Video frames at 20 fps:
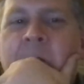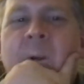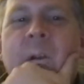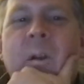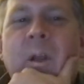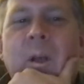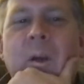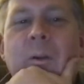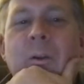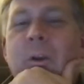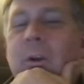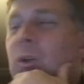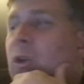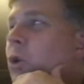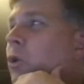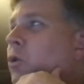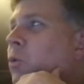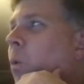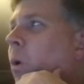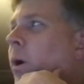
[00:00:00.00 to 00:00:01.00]
There's
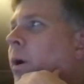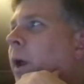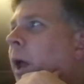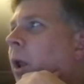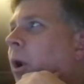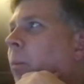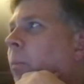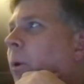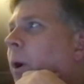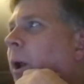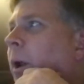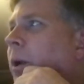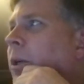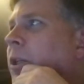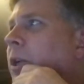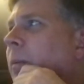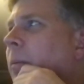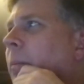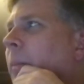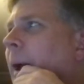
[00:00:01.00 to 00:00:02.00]
those $1 products
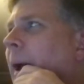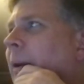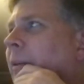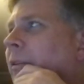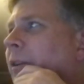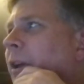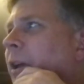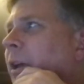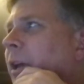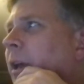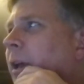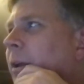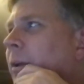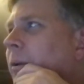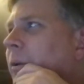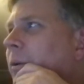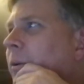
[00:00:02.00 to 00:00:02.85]
coming back to you again.